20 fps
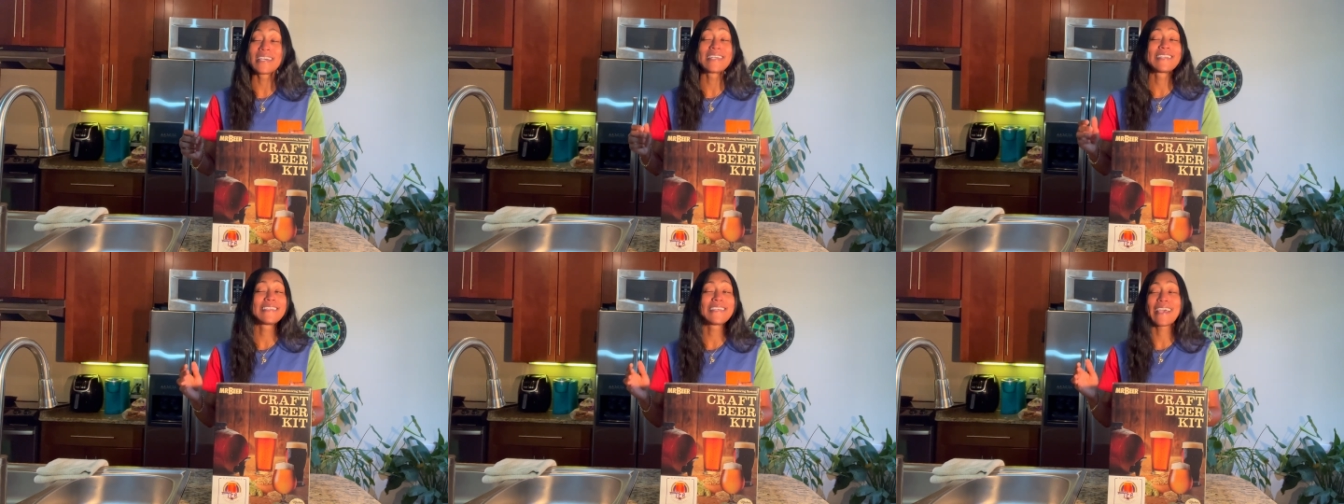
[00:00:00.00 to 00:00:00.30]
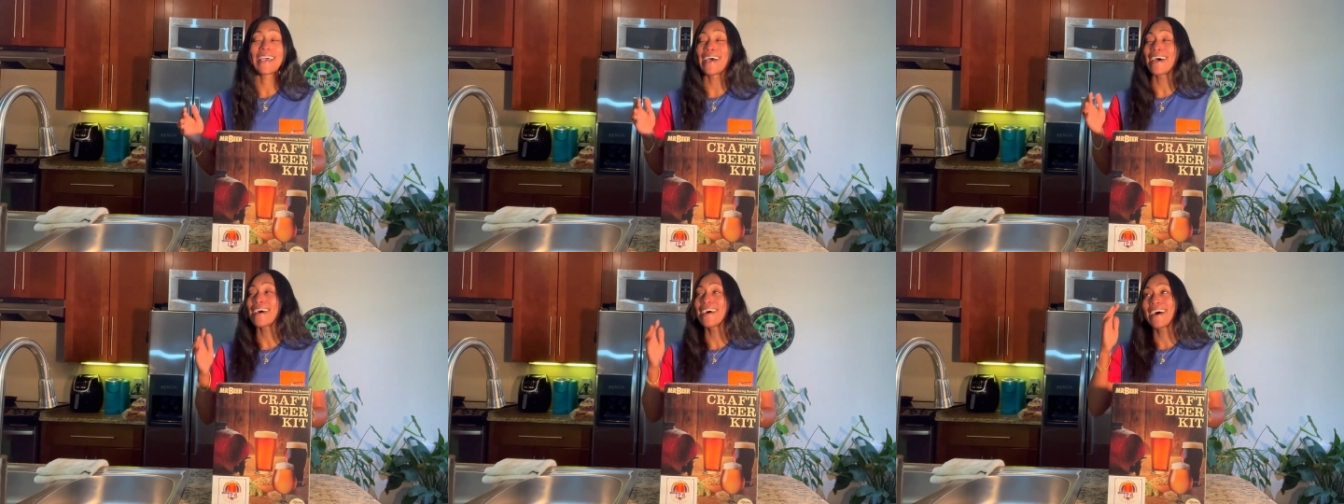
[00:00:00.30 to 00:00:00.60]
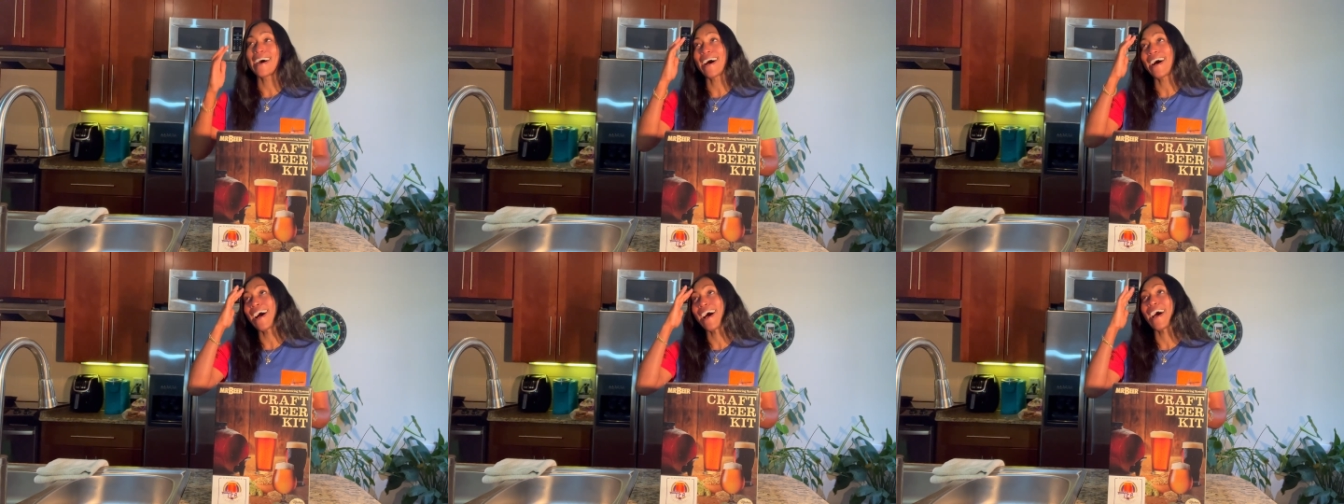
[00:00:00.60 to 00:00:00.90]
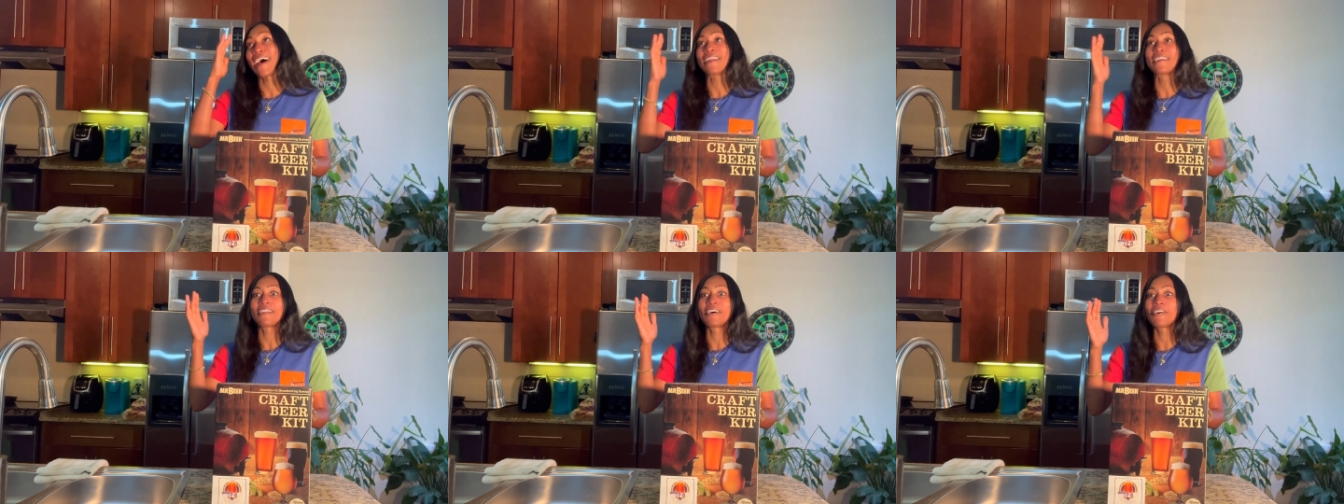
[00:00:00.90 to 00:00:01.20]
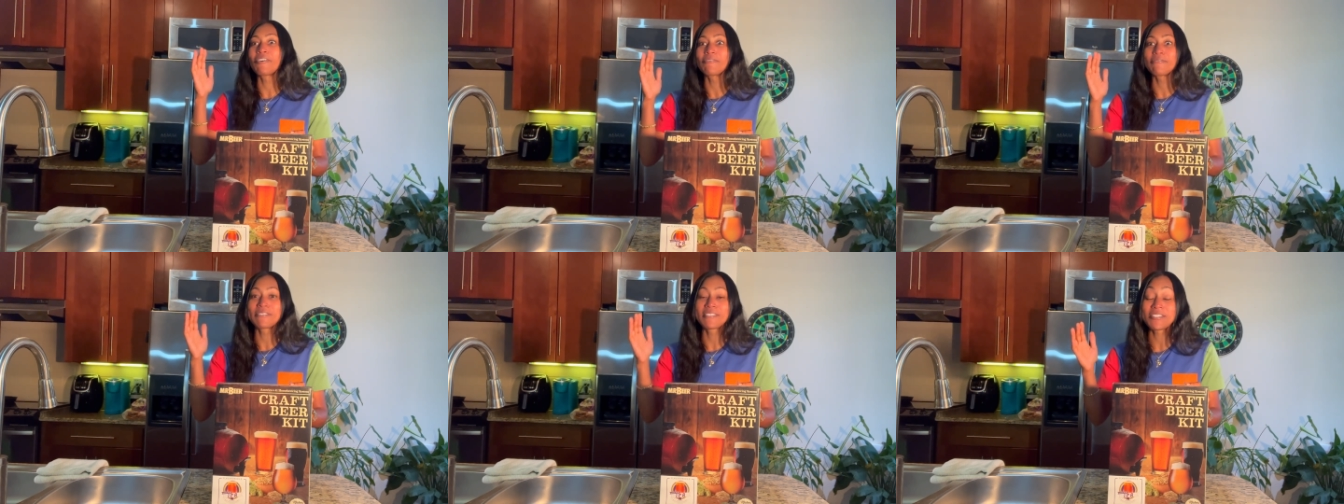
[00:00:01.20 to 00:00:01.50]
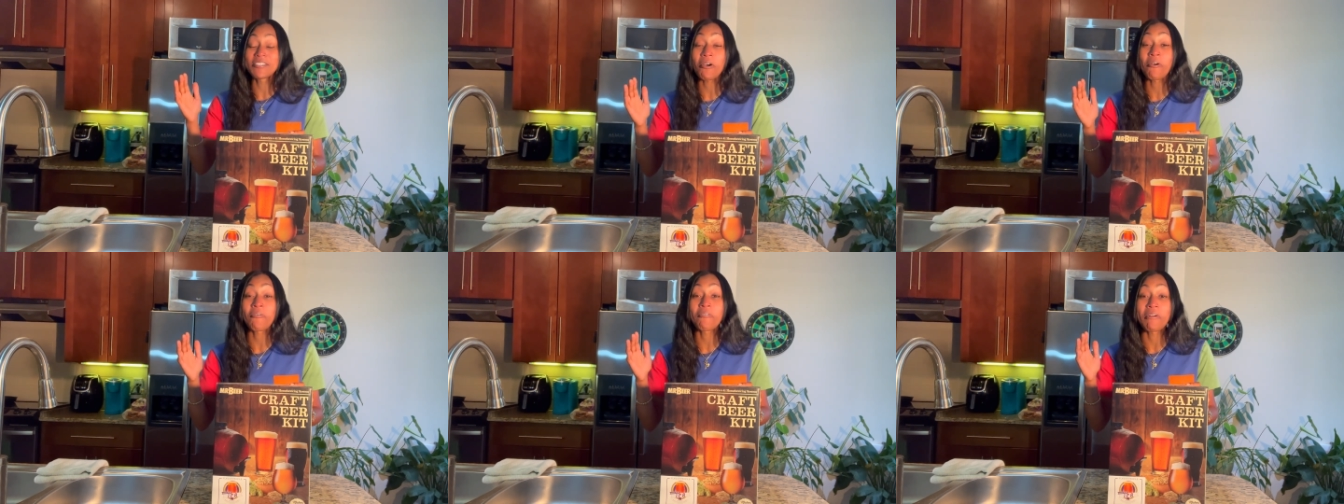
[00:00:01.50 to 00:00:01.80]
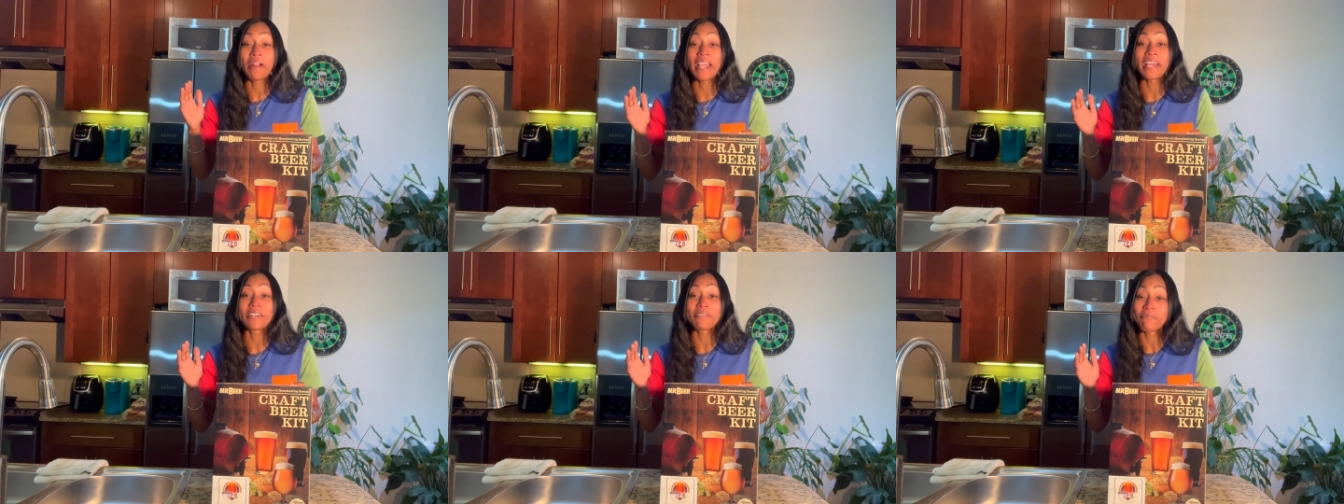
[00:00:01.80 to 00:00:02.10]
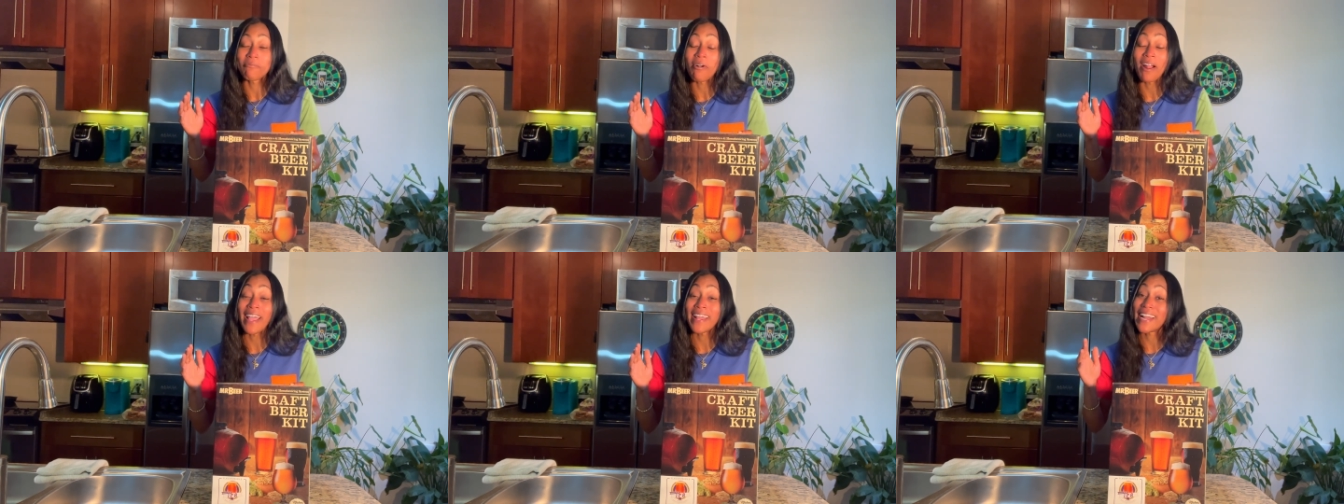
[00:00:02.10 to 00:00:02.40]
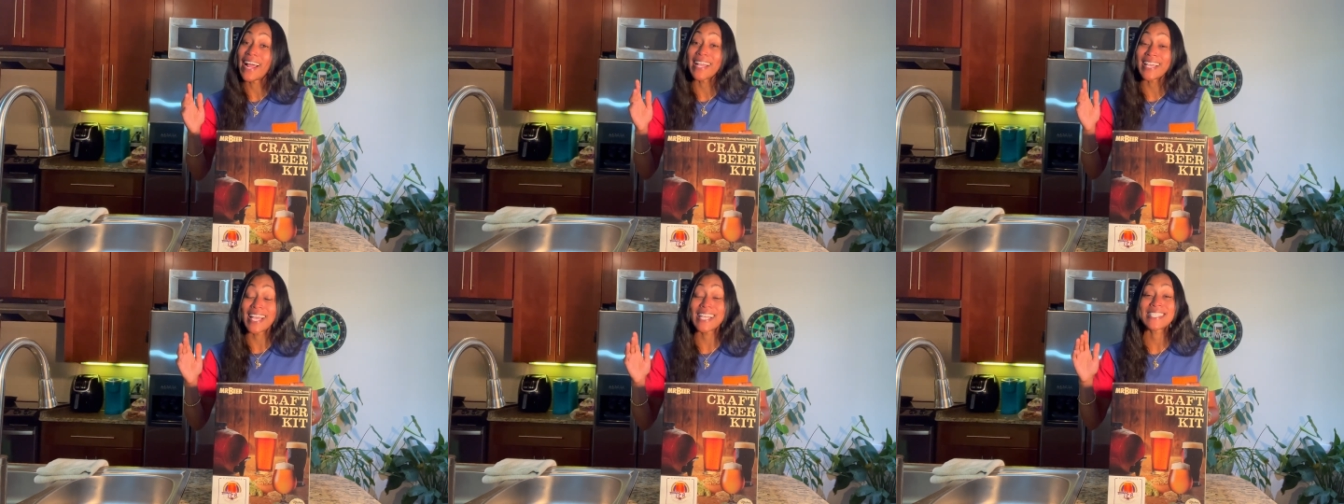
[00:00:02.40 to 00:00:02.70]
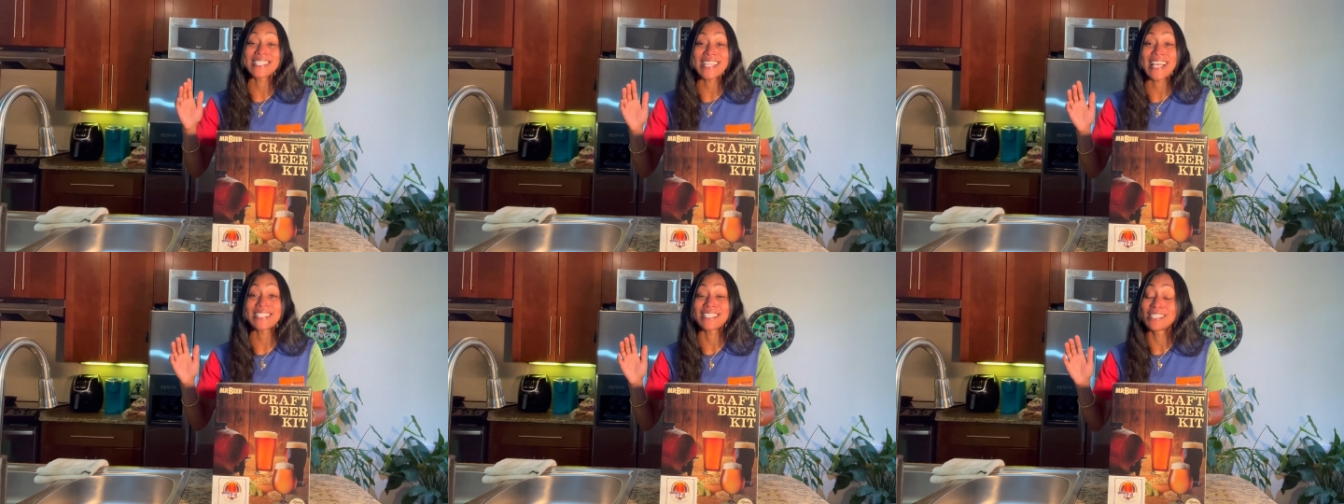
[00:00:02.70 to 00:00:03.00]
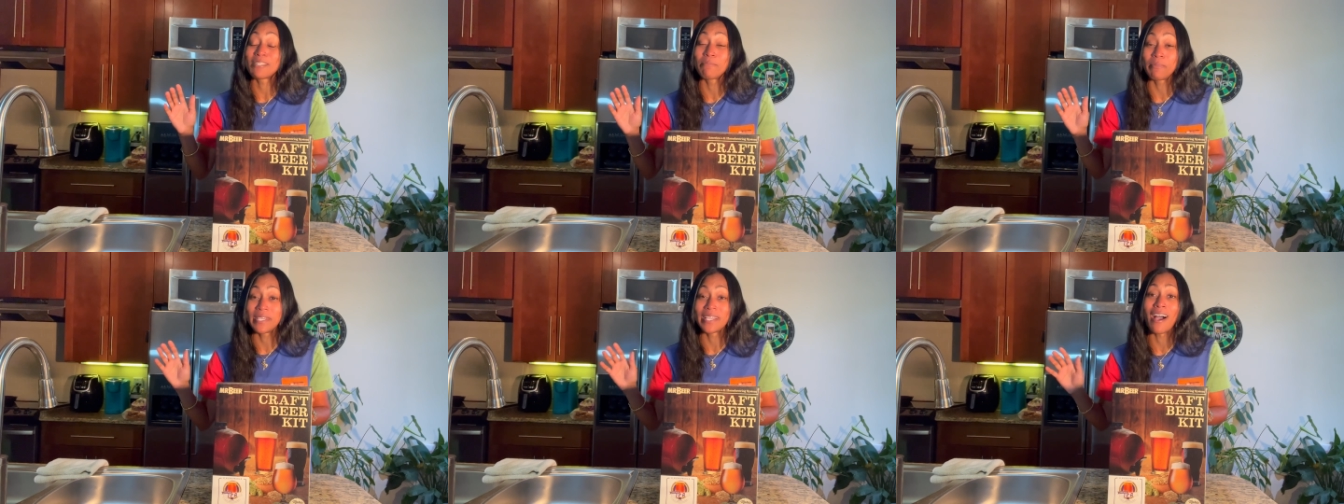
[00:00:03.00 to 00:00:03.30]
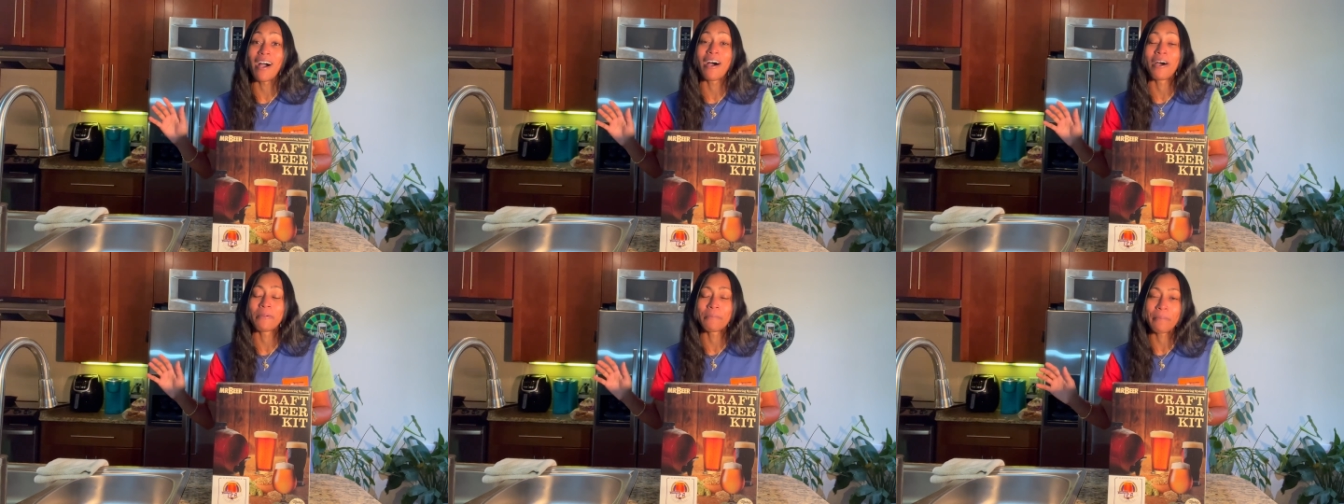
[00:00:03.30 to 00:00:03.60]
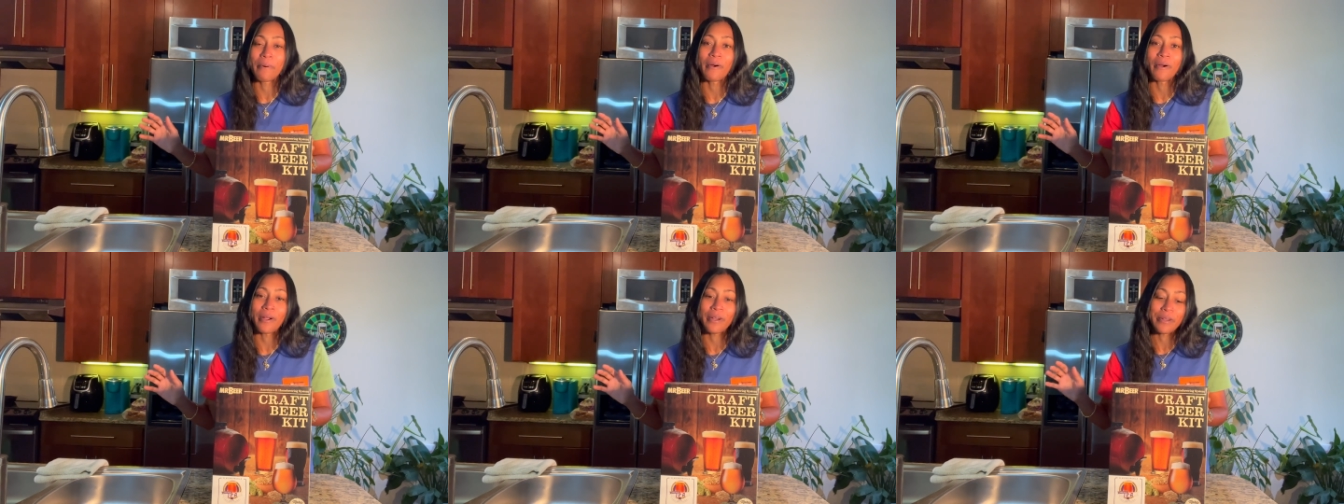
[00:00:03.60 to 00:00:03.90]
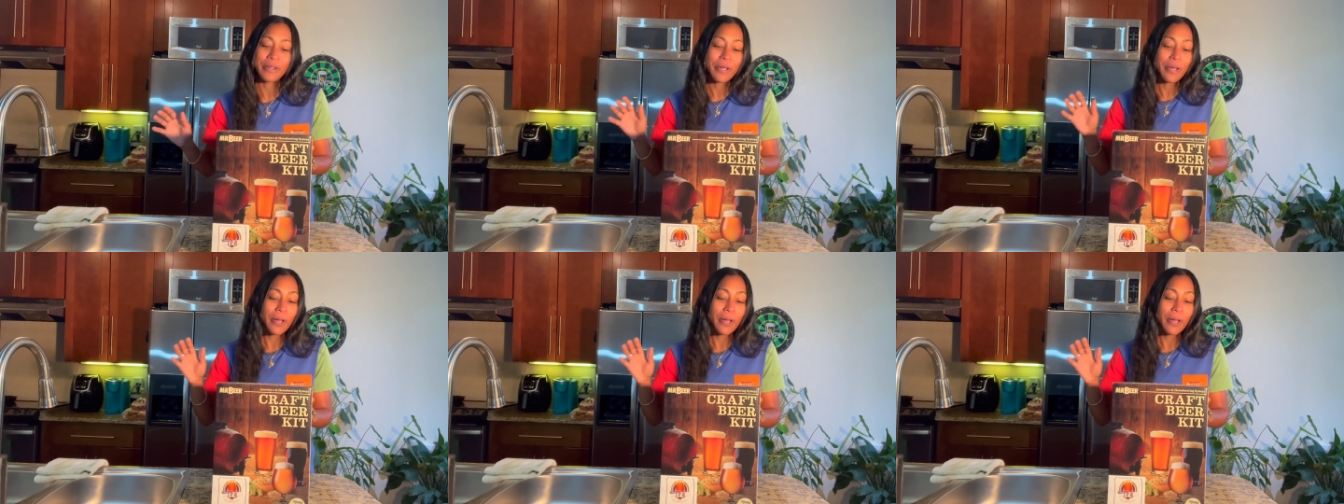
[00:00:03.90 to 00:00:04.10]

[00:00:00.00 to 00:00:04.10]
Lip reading: Yeah, I know, so random, right? I guess that's the beyond part.